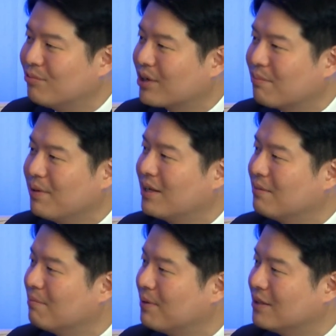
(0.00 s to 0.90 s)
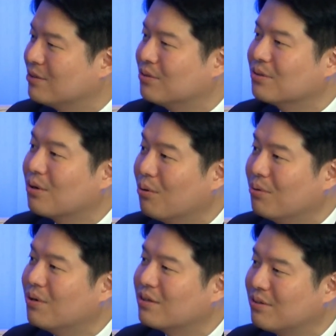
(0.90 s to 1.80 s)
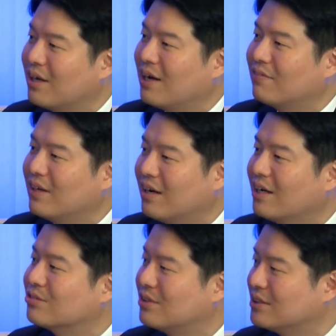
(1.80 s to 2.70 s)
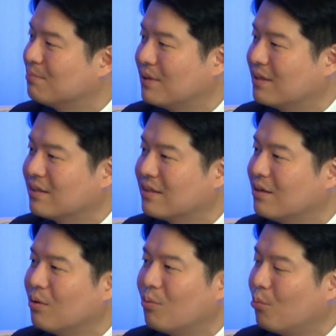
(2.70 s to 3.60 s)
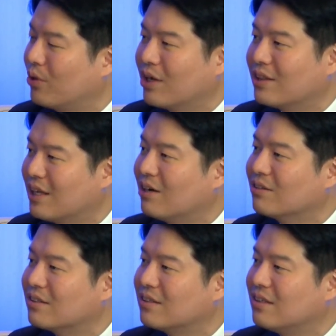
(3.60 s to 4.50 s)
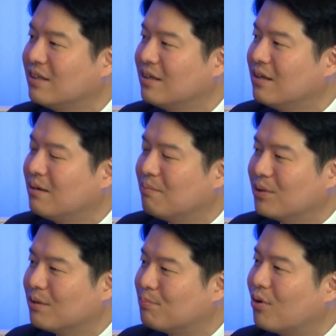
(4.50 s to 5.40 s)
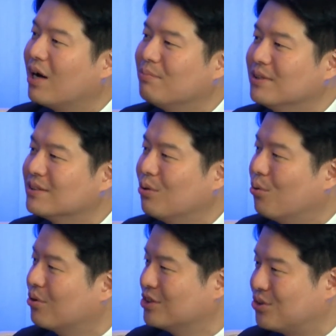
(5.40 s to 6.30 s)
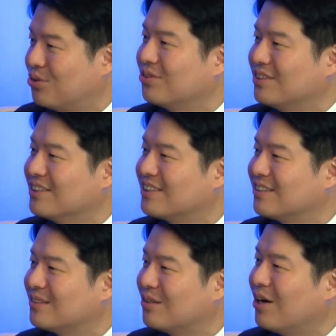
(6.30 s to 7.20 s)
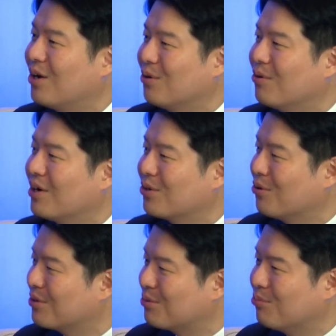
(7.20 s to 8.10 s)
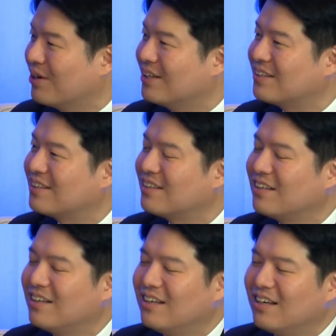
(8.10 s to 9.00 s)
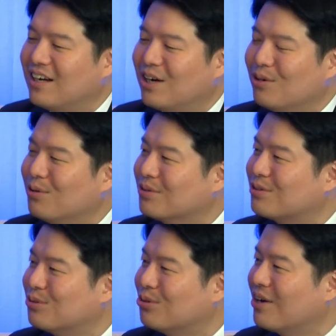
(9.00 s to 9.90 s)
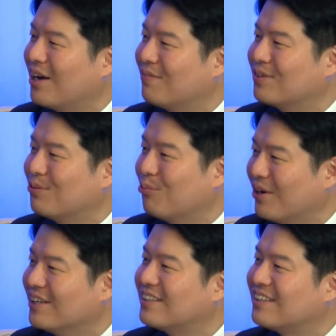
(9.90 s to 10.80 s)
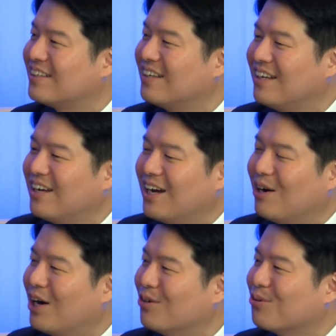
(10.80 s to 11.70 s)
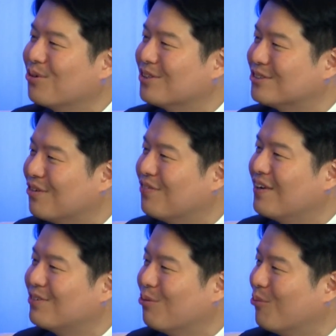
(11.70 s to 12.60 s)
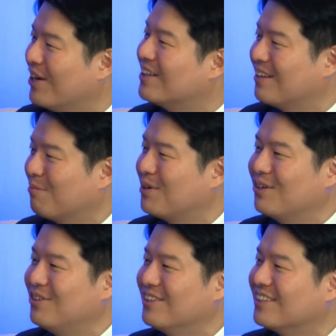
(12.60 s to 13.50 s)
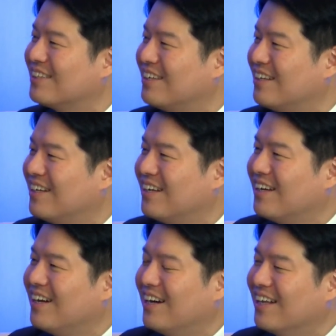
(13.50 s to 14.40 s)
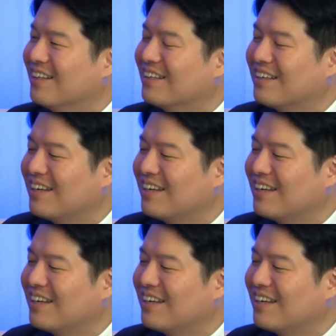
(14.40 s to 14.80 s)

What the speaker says: recommend my patient to go to have the heart transplant without doubt. But the problem is the organ shortage. So how long are you going to wait? How long do you have to wait? Are you going to survive the waiting period? And